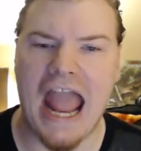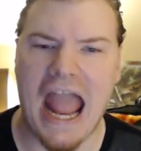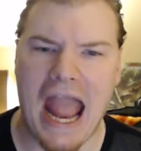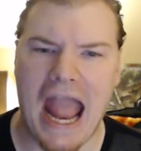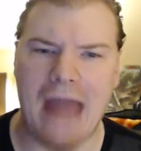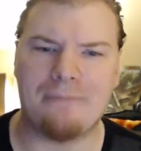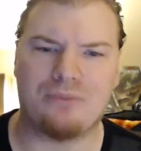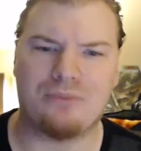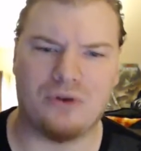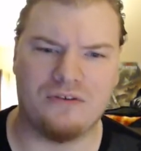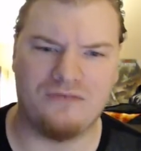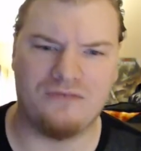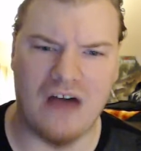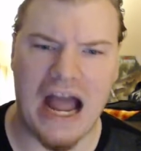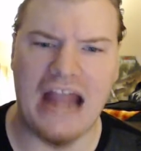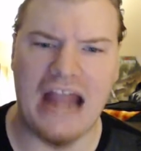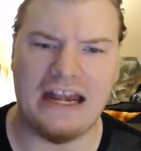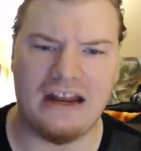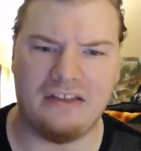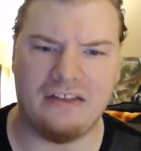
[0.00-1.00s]
at
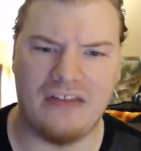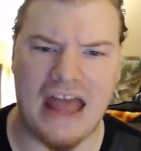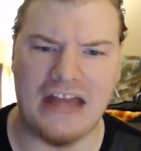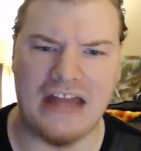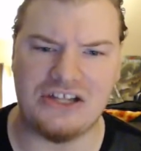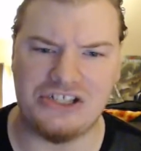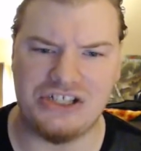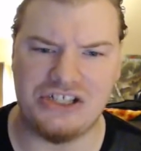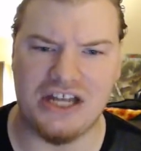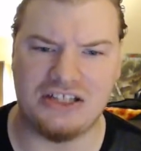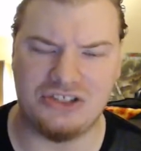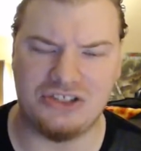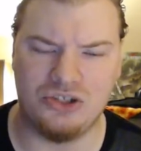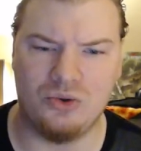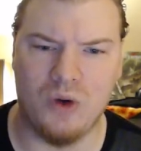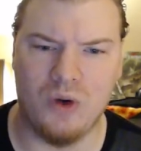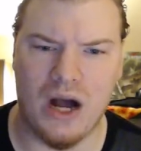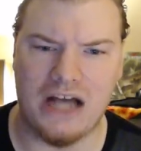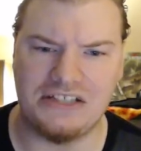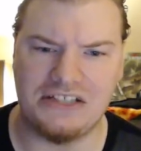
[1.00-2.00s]
providing that shit
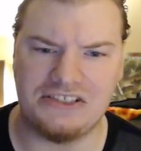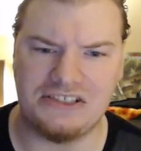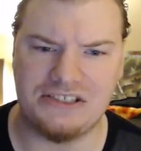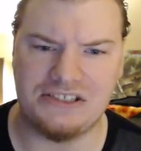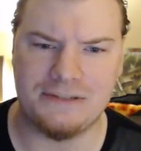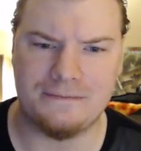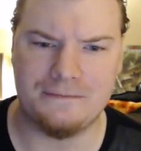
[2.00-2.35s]
to us.